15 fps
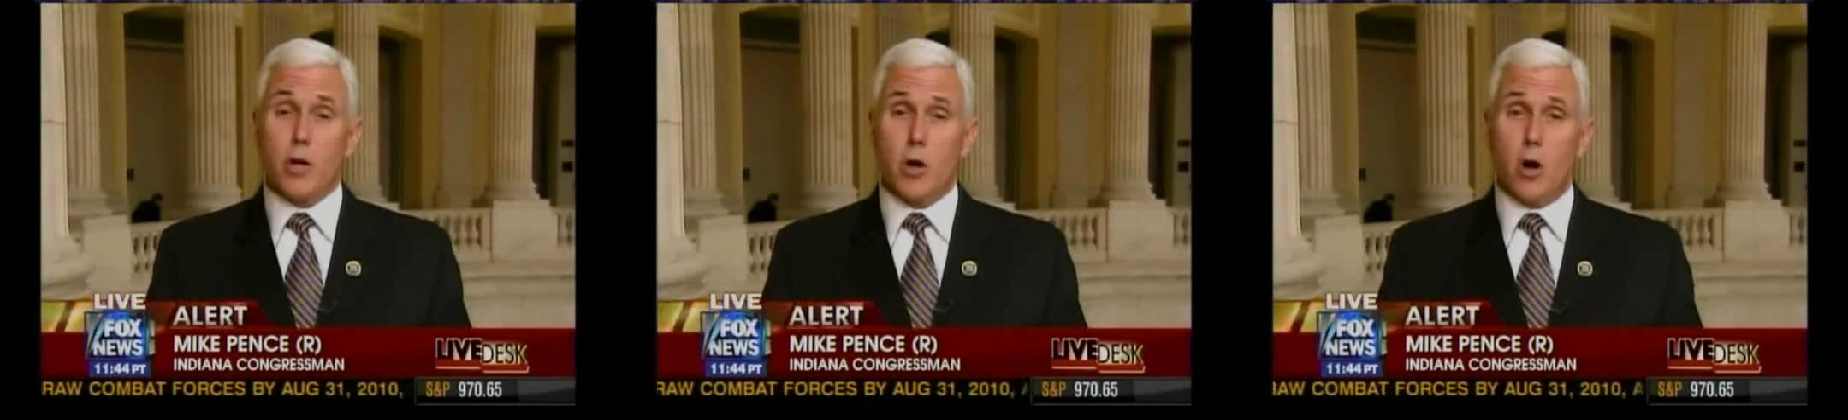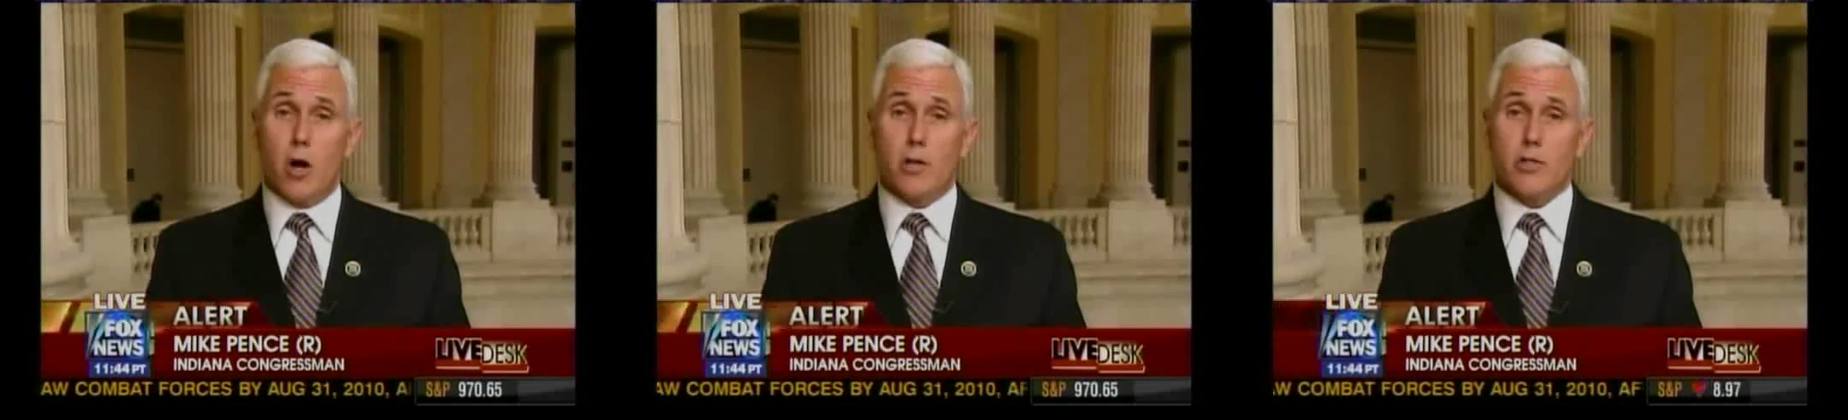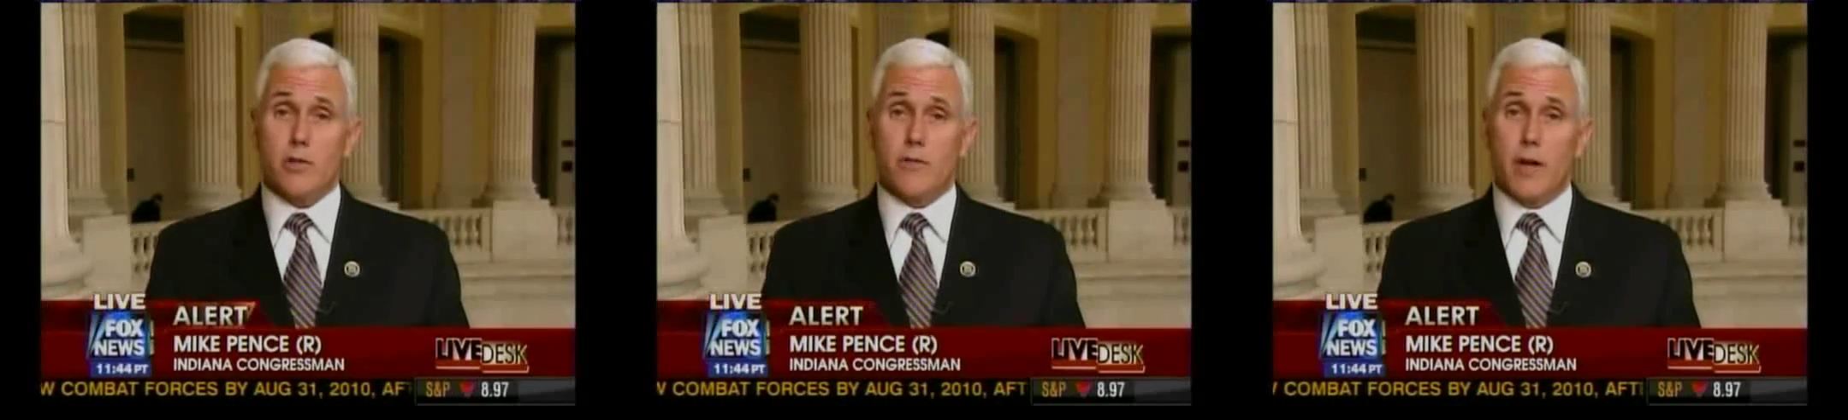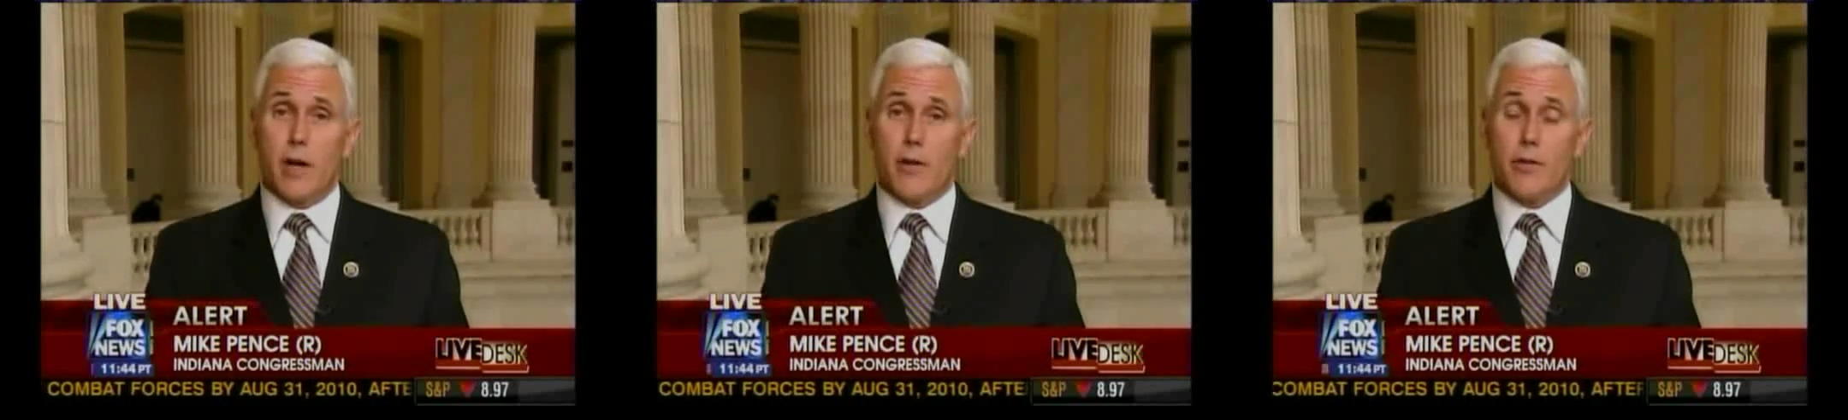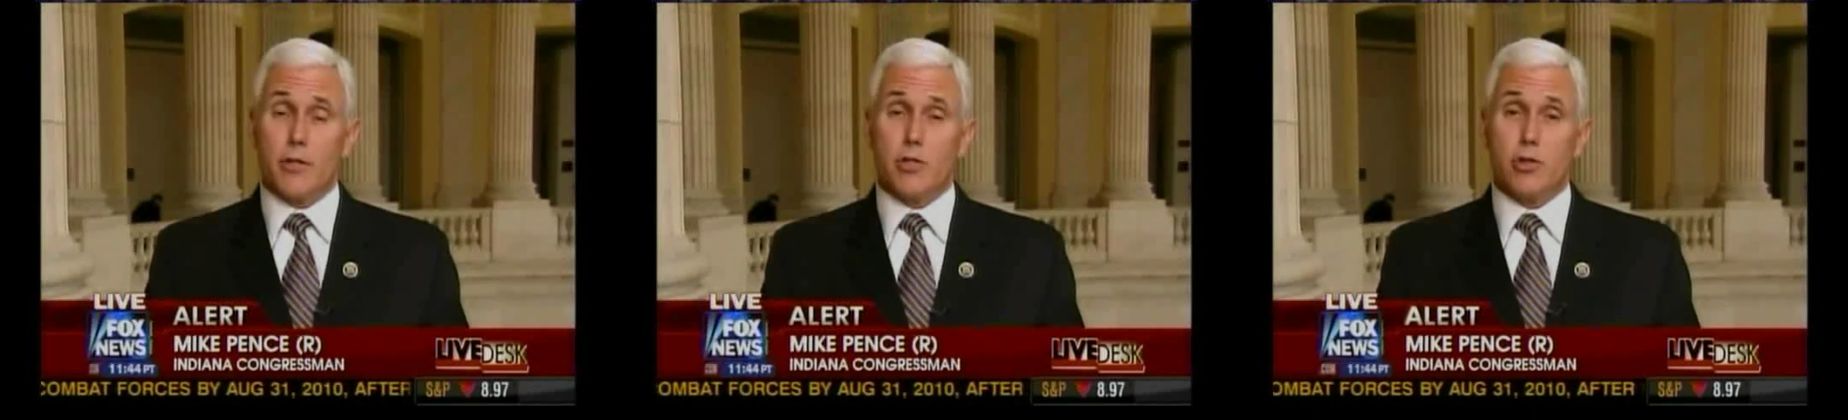the cost of
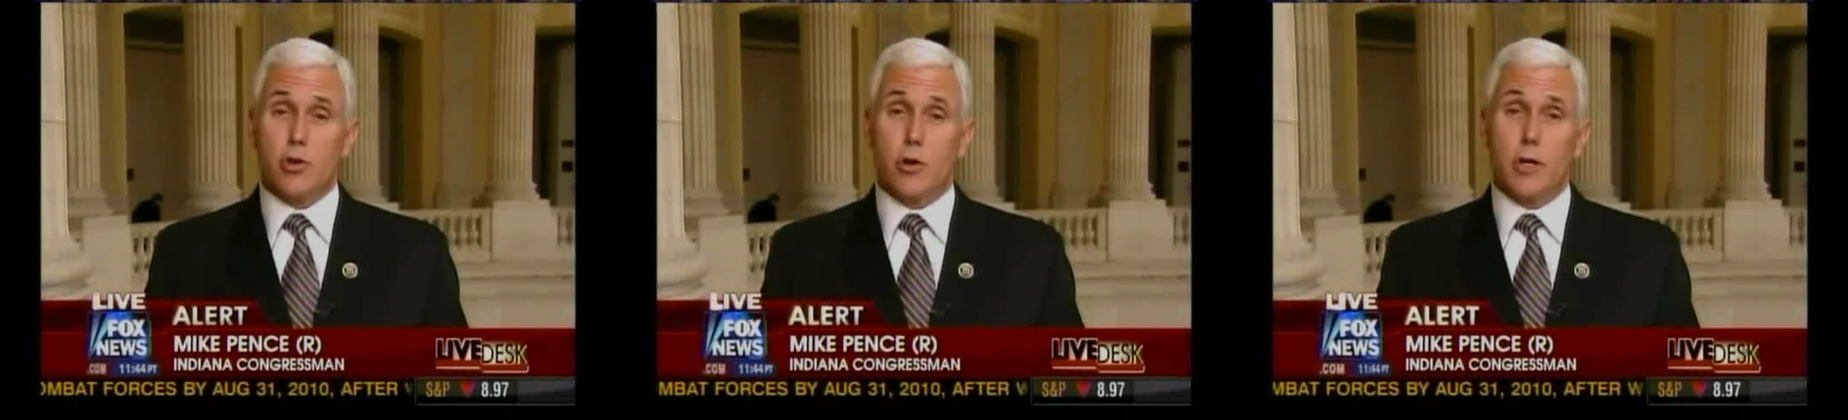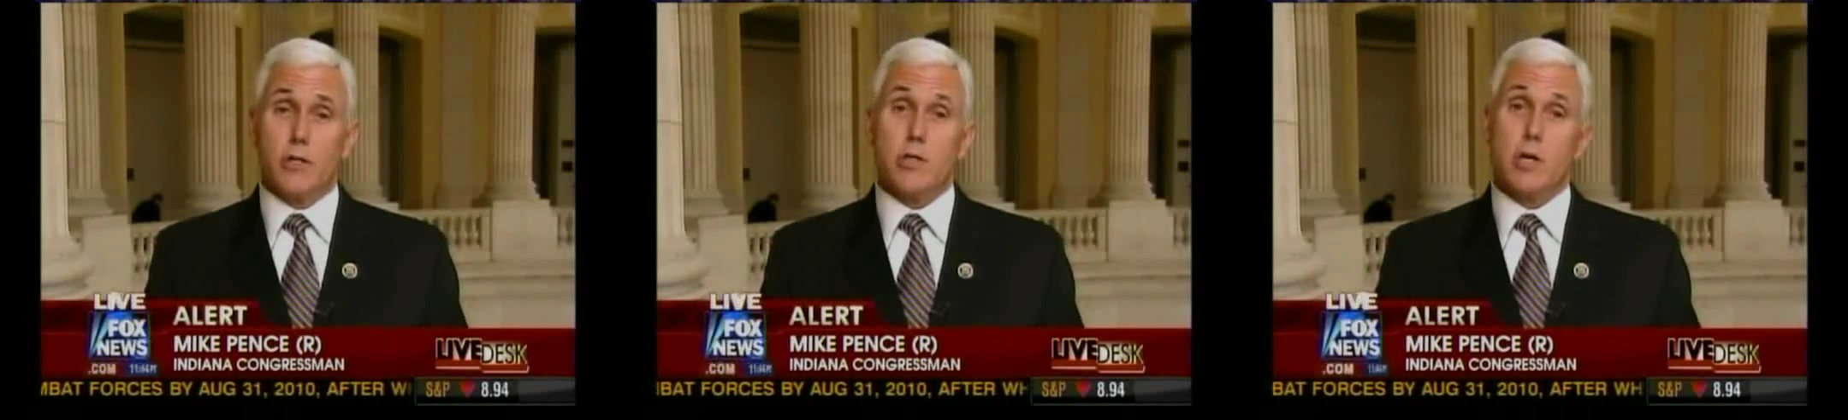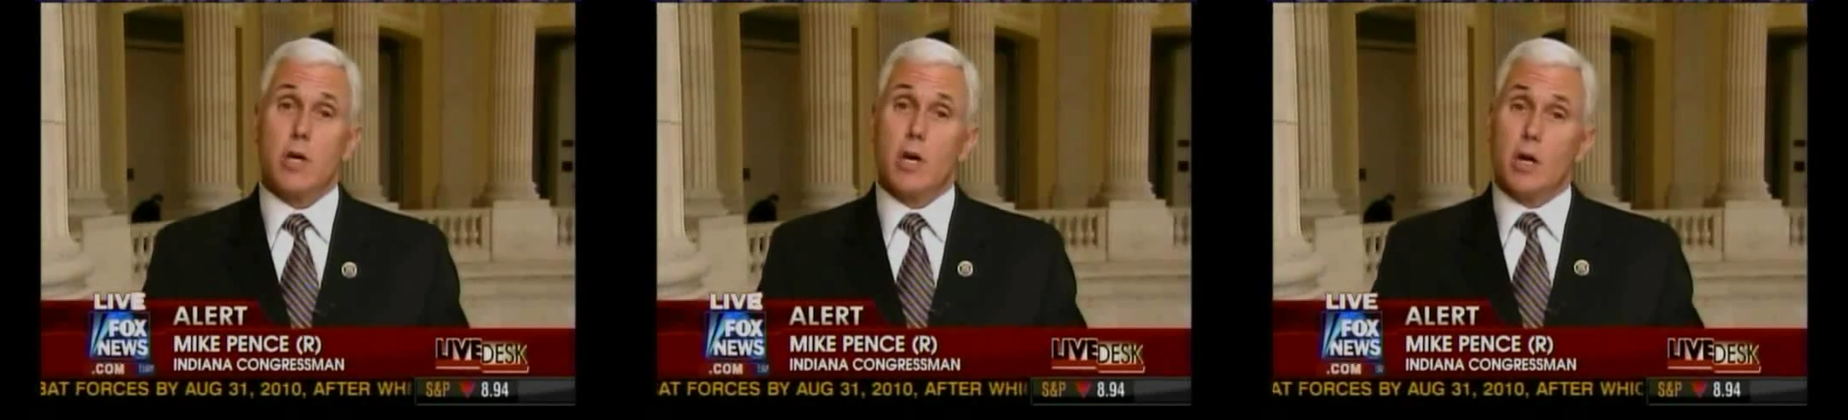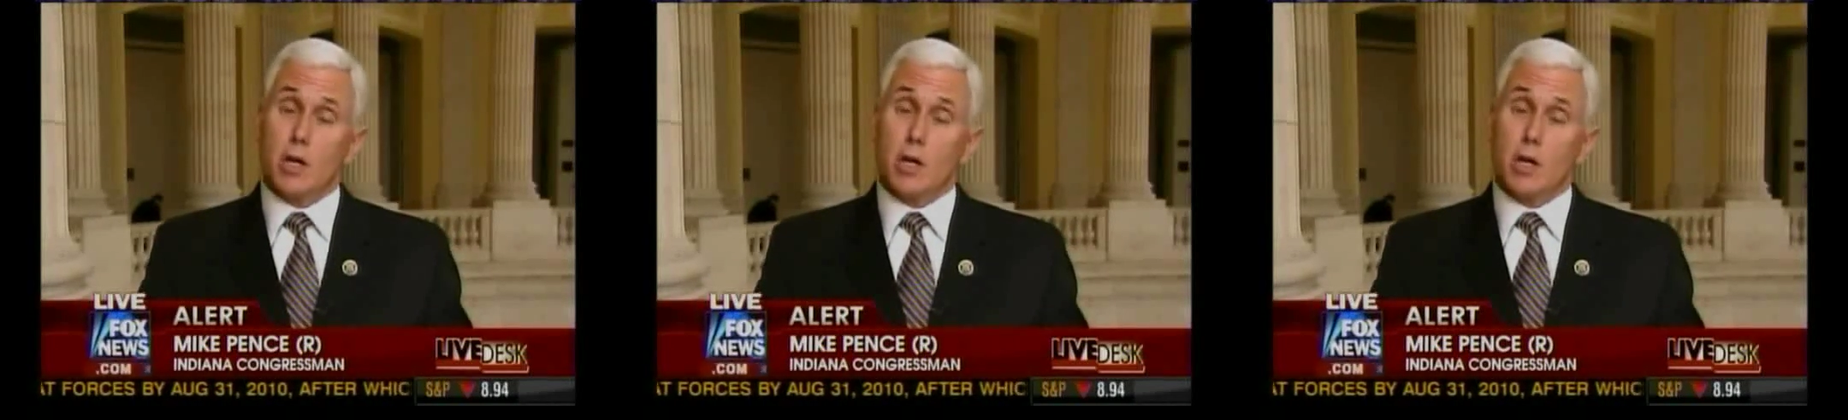health insurance,